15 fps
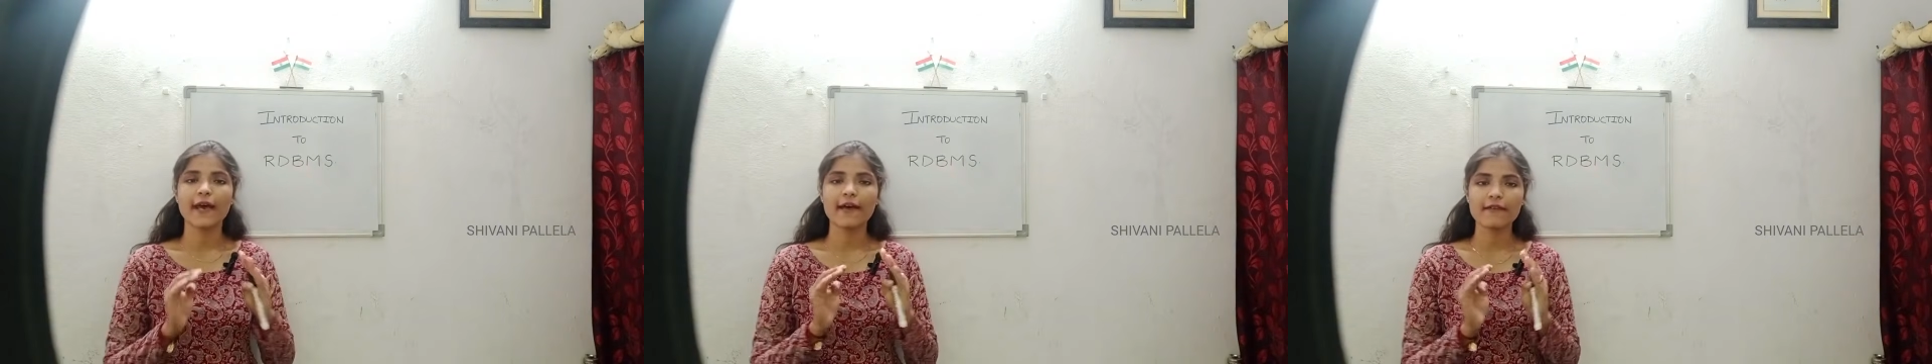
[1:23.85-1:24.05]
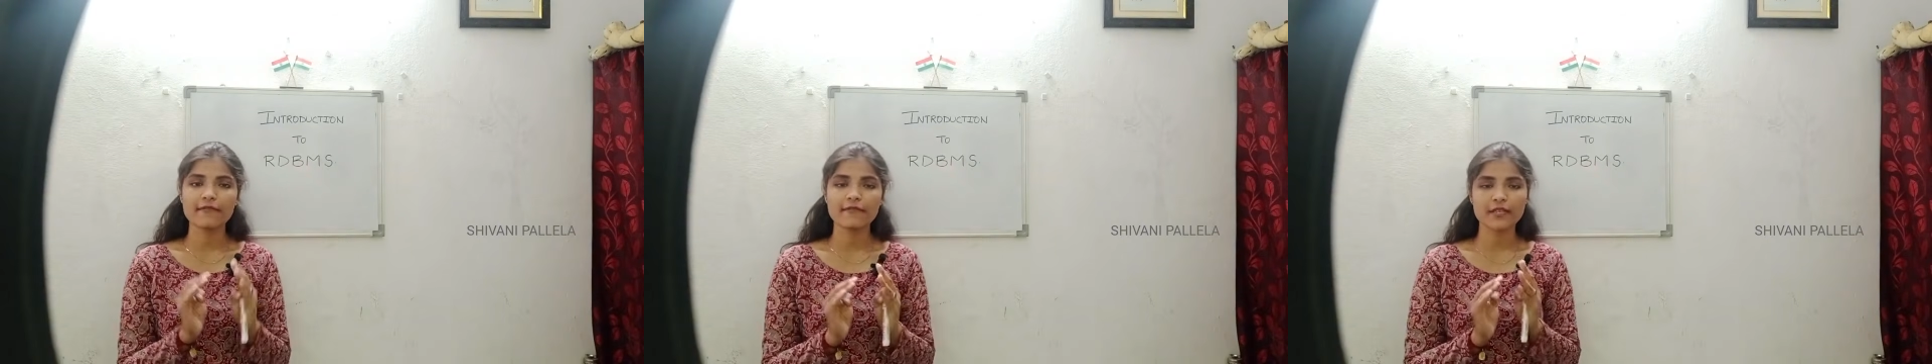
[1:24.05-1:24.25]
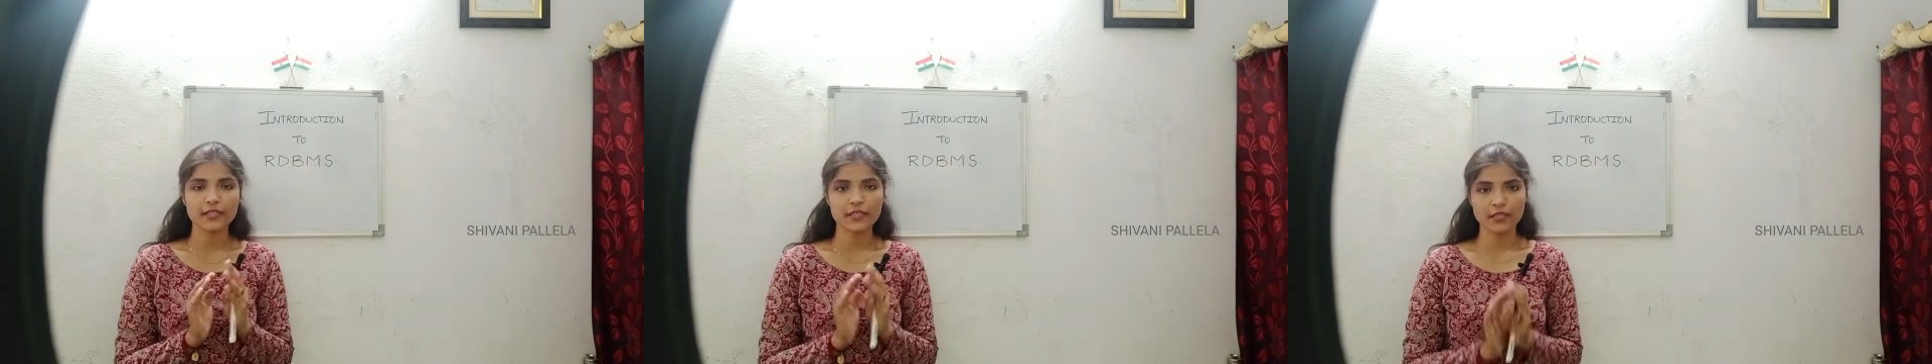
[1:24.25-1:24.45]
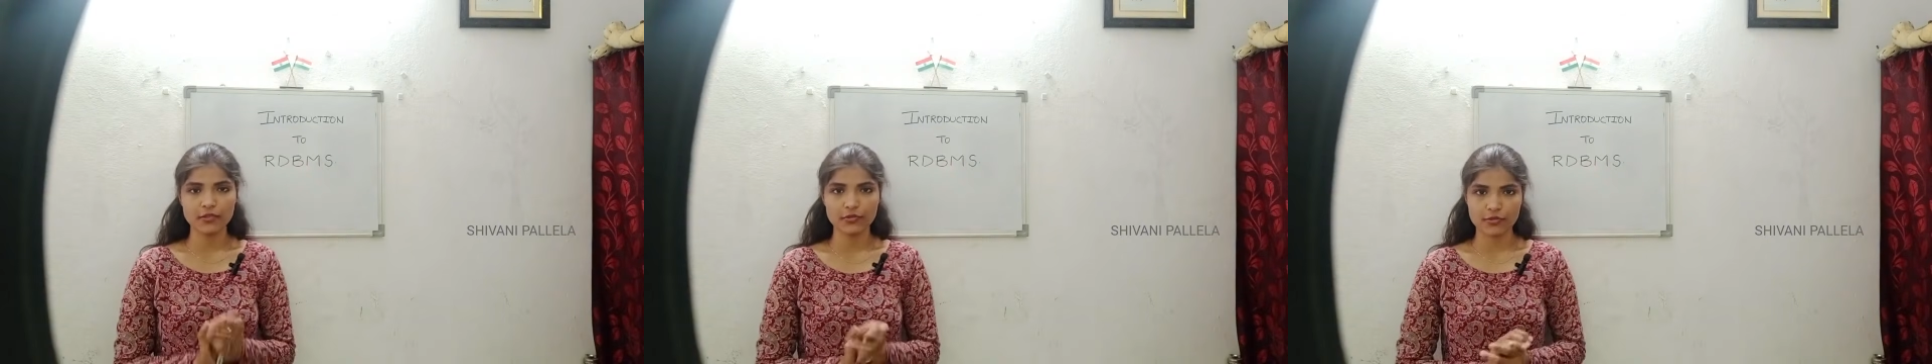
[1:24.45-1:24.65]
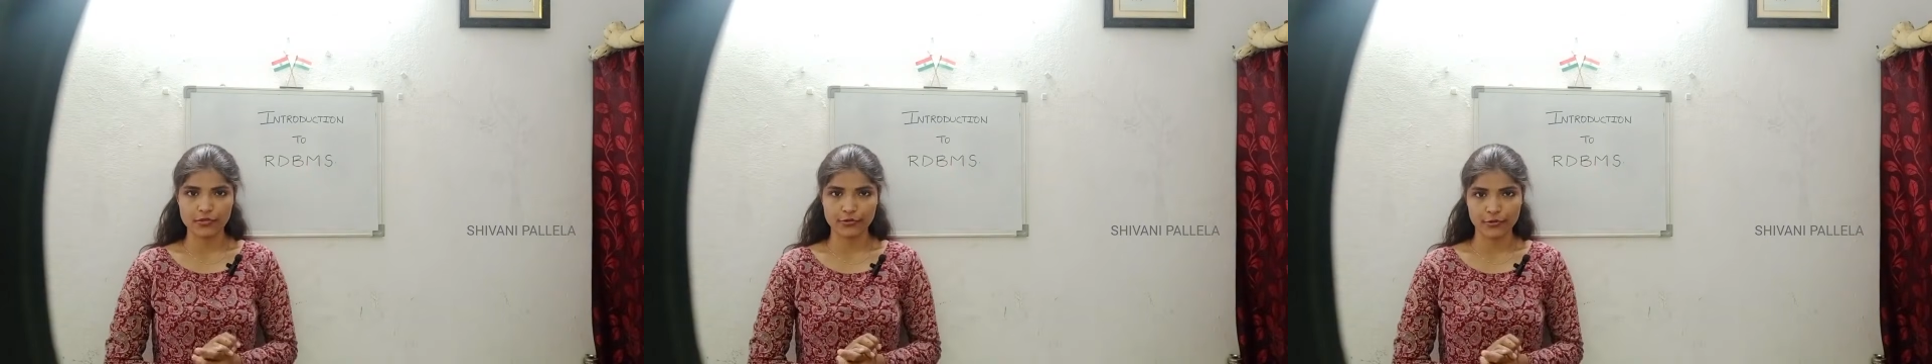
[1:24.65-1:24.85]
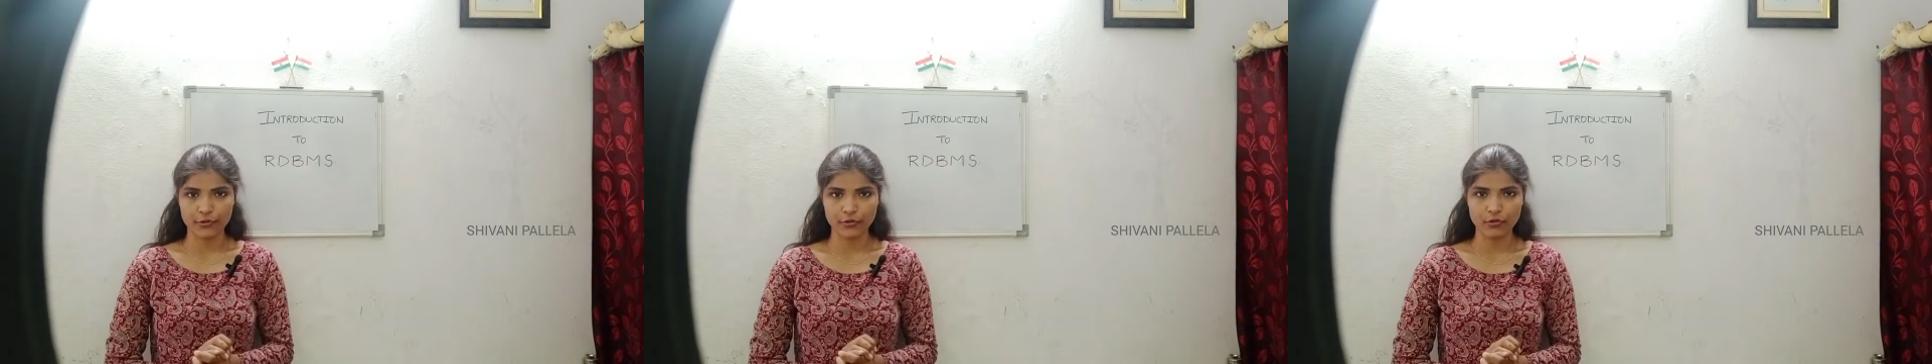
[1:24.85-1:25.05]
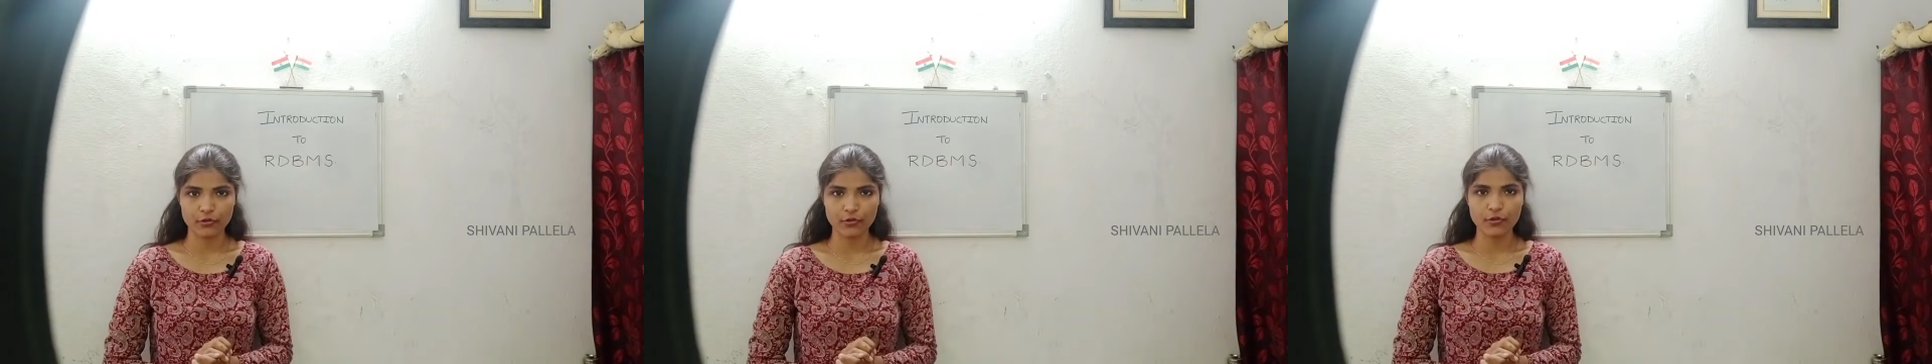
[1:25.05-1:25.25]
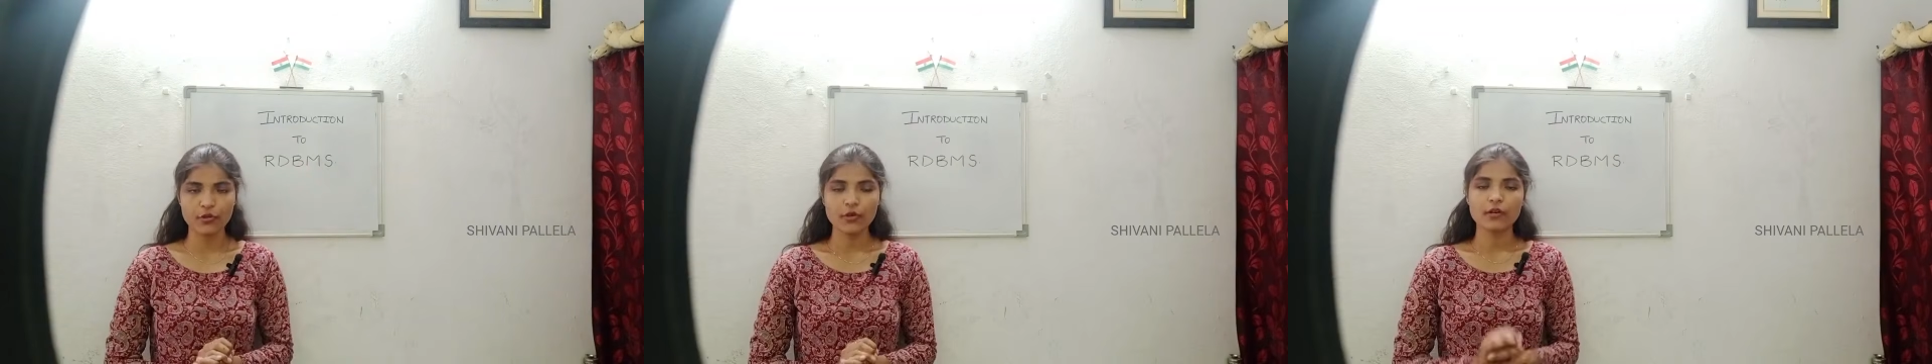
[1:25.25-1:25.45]
everything you should
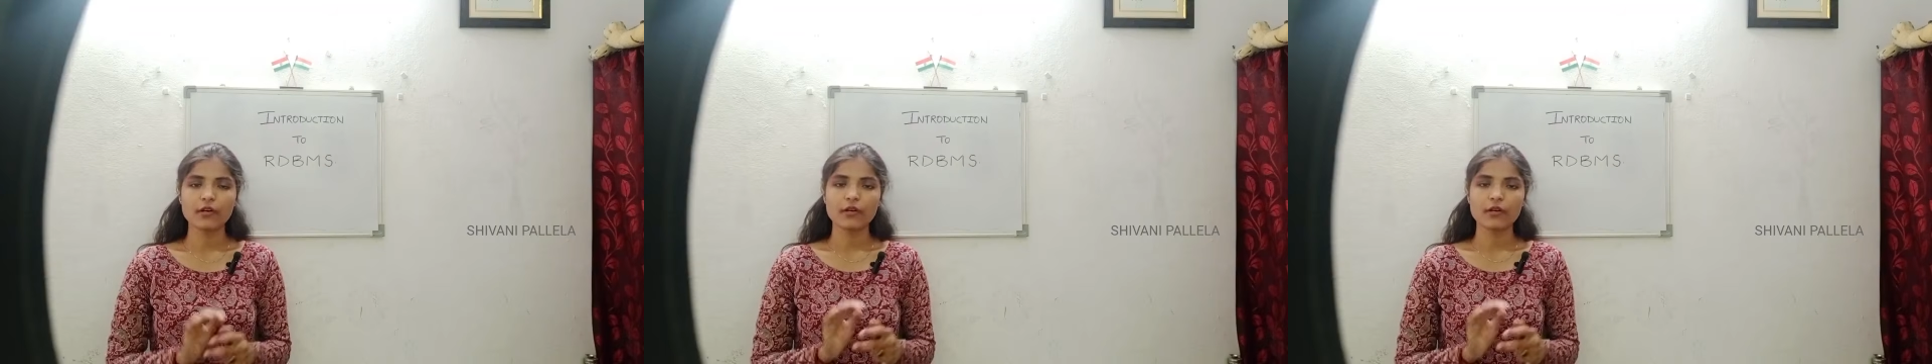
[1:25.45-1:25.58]
know.